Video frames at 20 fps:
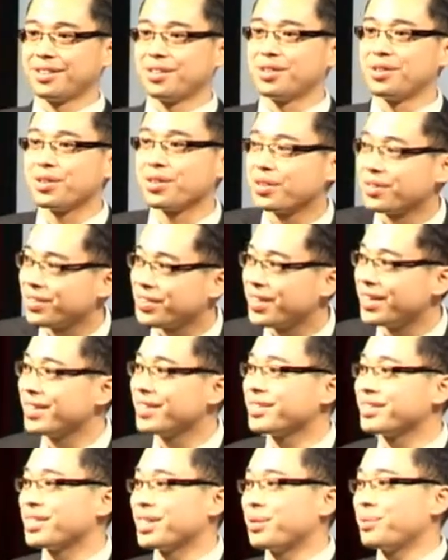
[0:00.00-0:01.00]
good
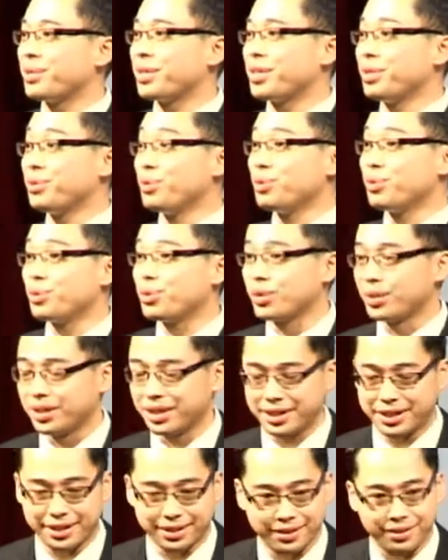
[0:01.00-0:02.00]
things that we
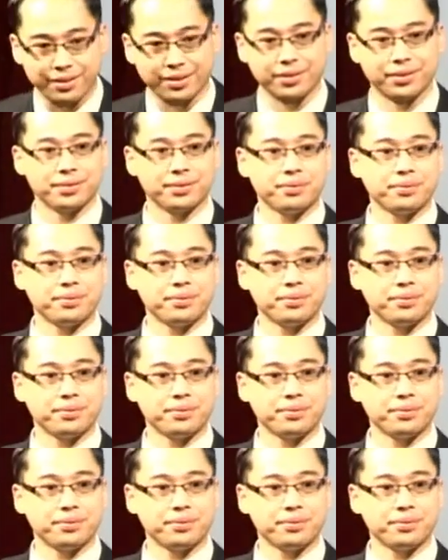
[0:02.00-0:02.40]
usually hear.